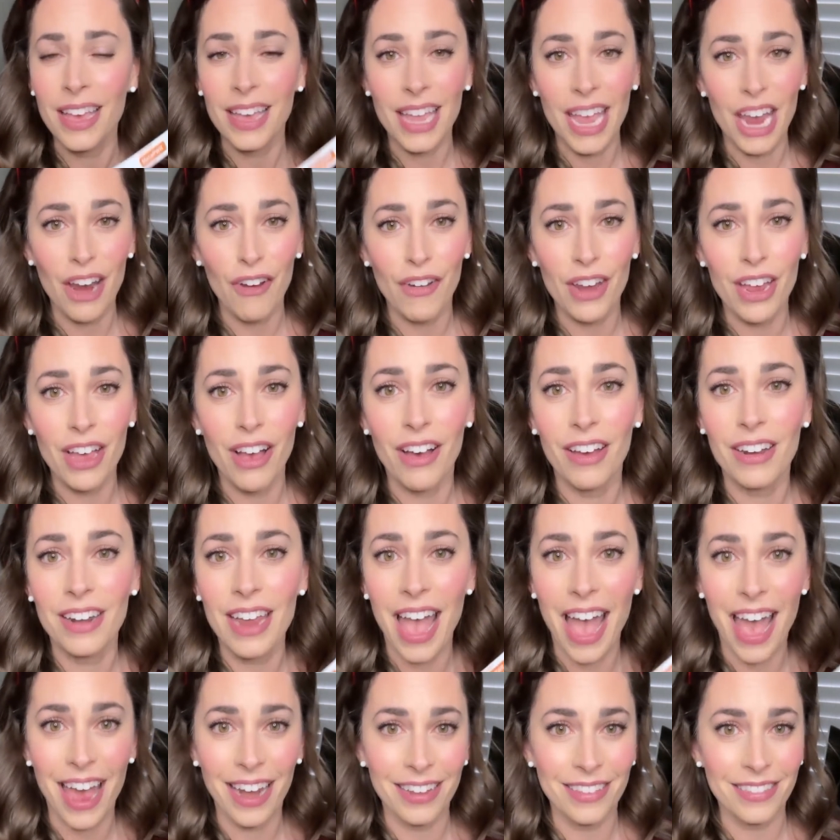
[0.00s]
carry on,
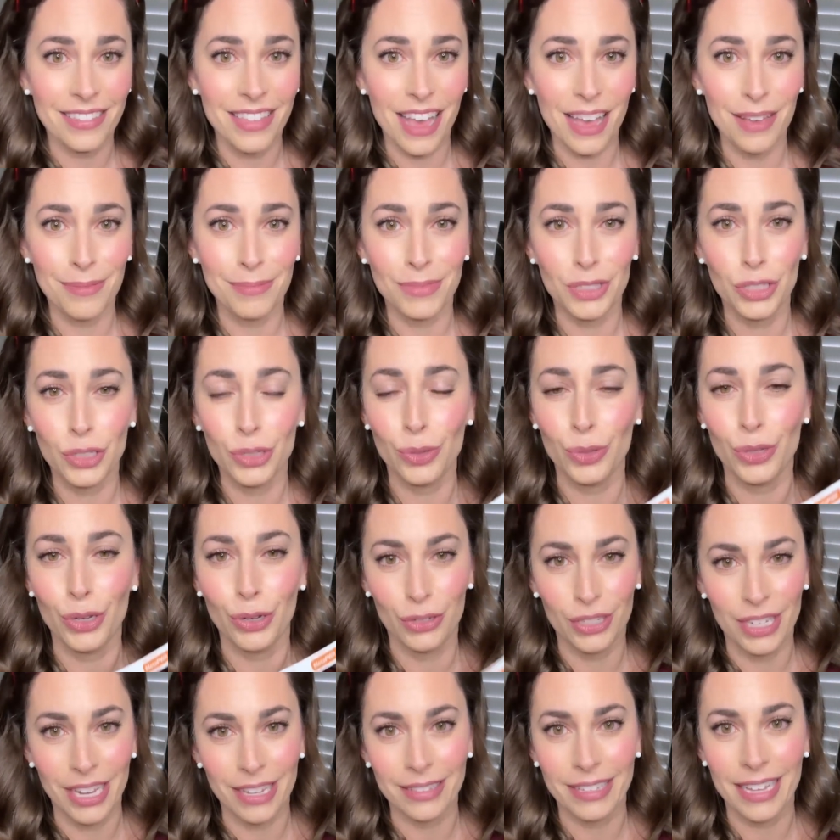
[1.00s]
adding them to your
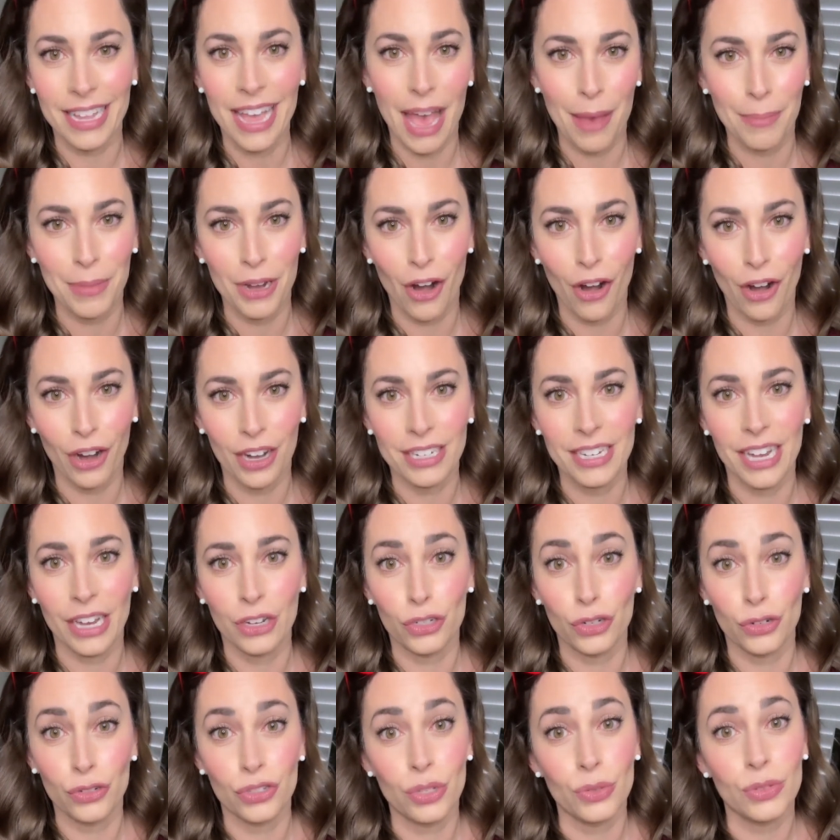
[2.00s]
daily habit
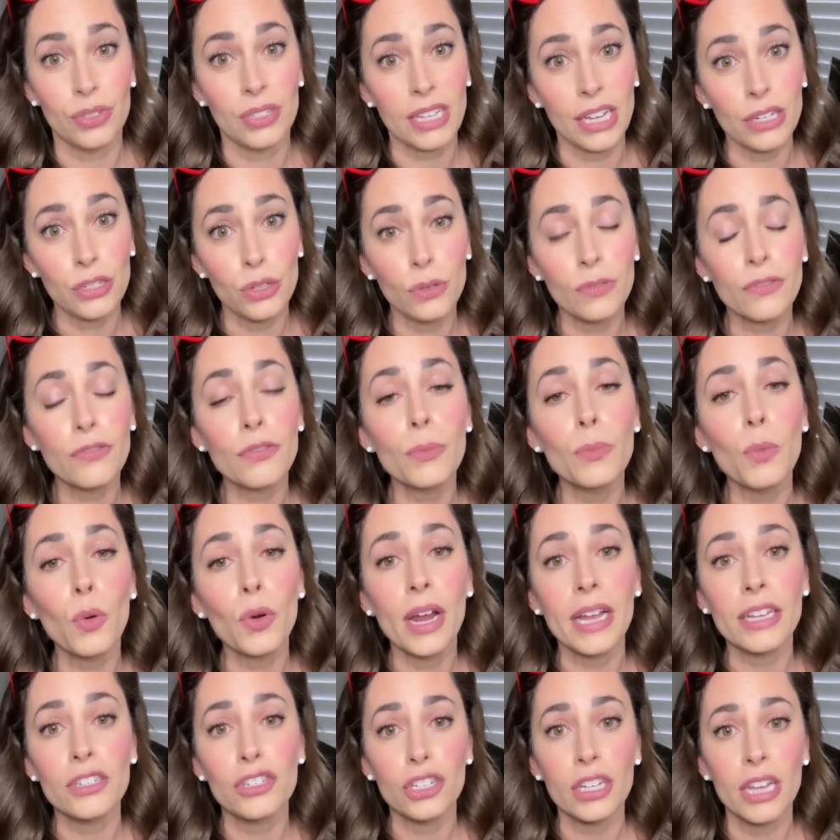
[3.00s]
architecture. So stay tuned for more
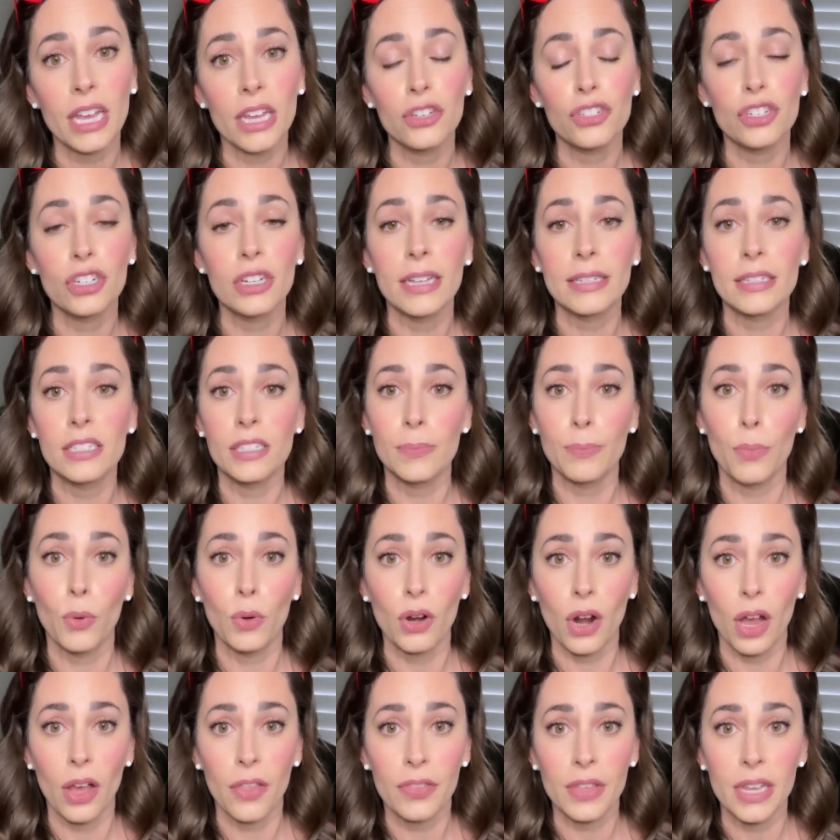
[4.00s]
education and support
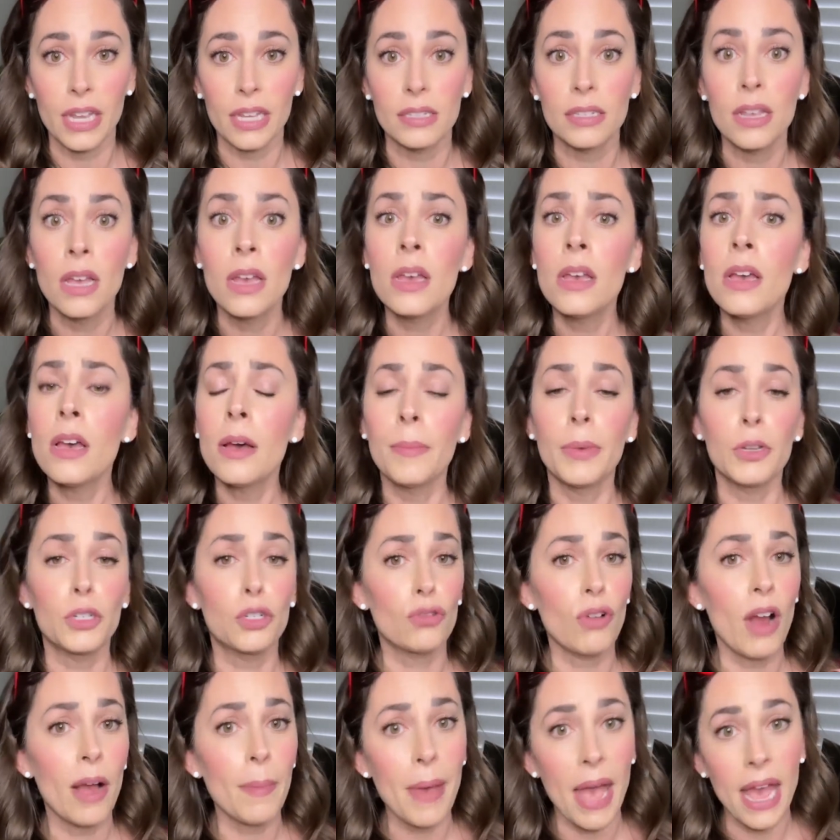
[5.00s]
on these, but
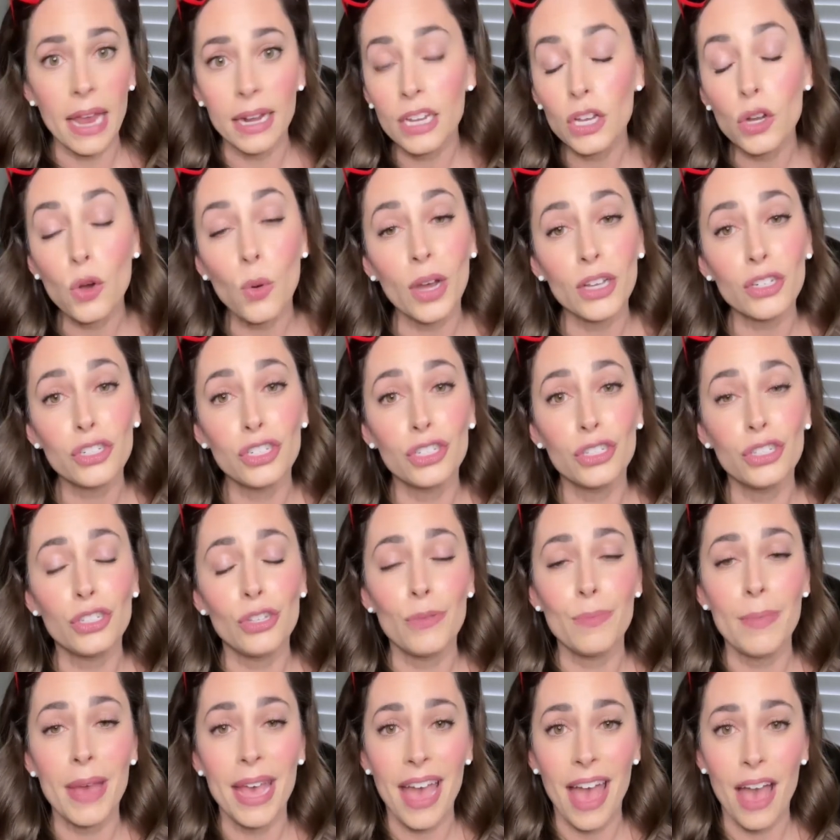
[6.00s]
drop any questions you
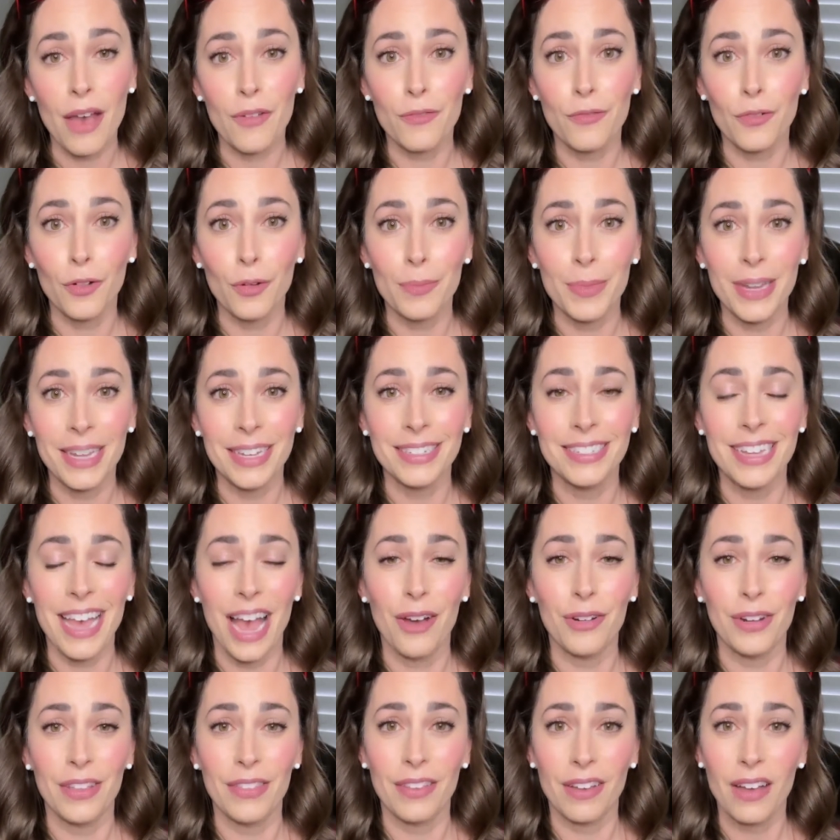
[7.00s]
may have for me
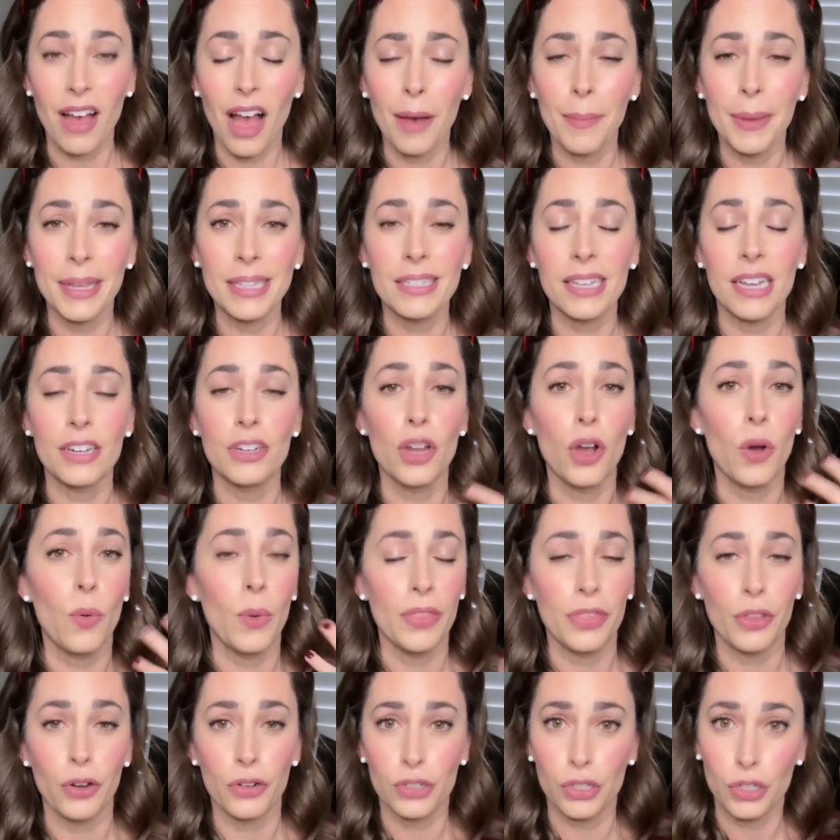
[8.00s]
down in the comments. I know when
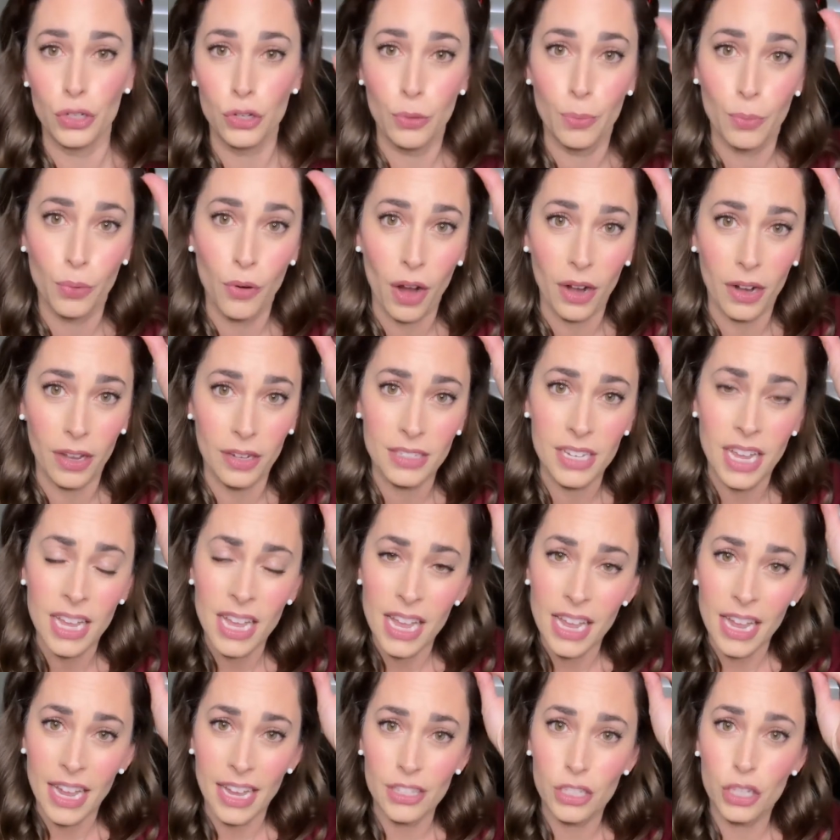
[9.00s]
there's a new product,
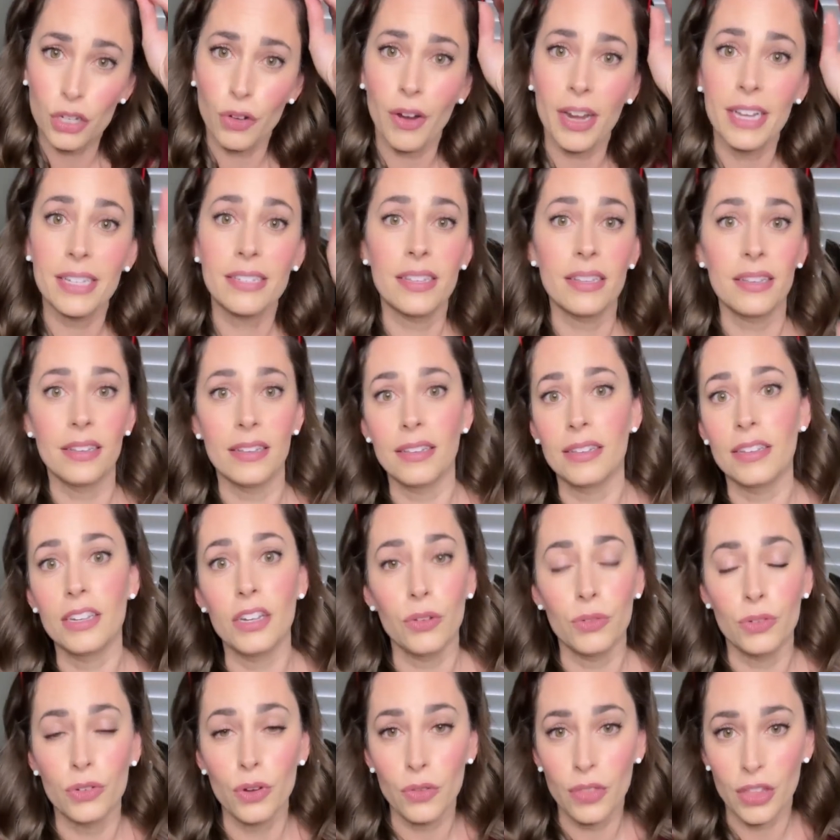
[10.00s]
it's great to, you
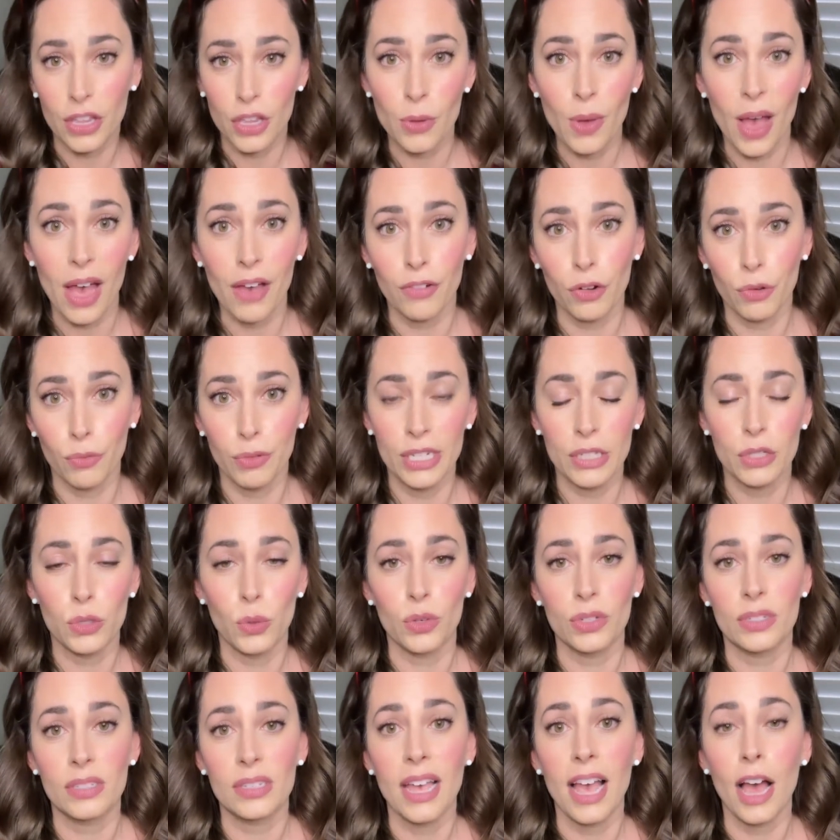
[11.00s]
know that you have a
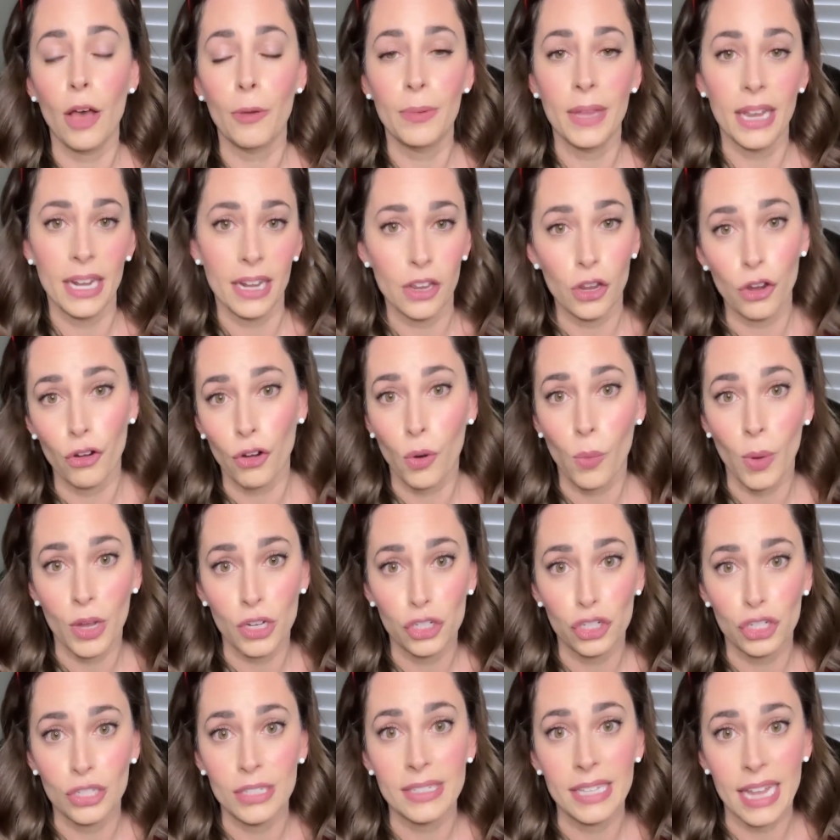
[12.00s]
resource to help getting your
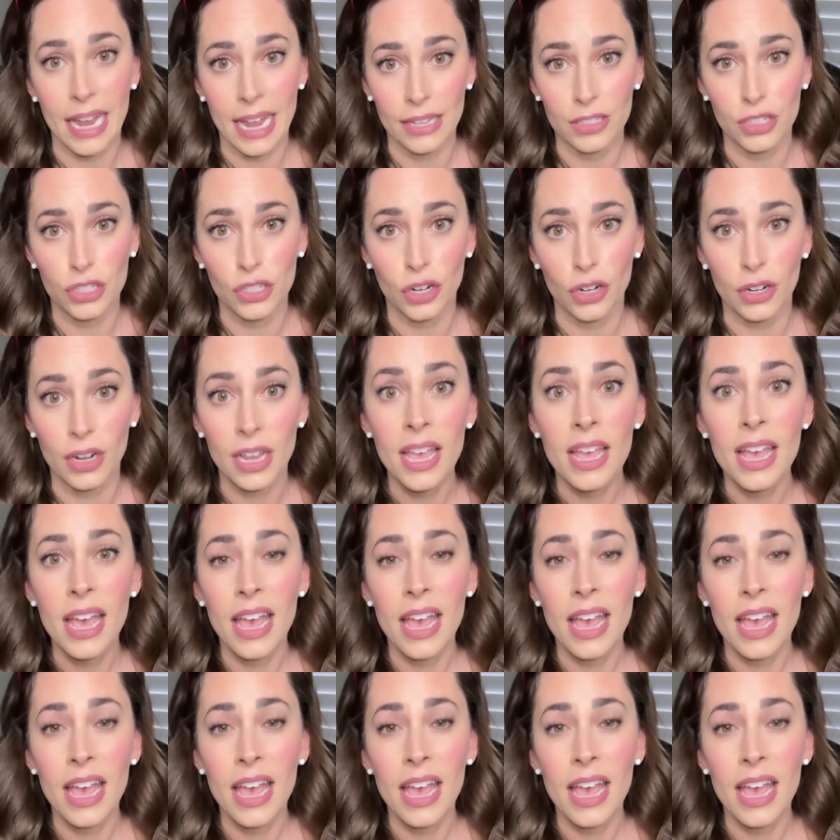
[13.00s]
questions answered.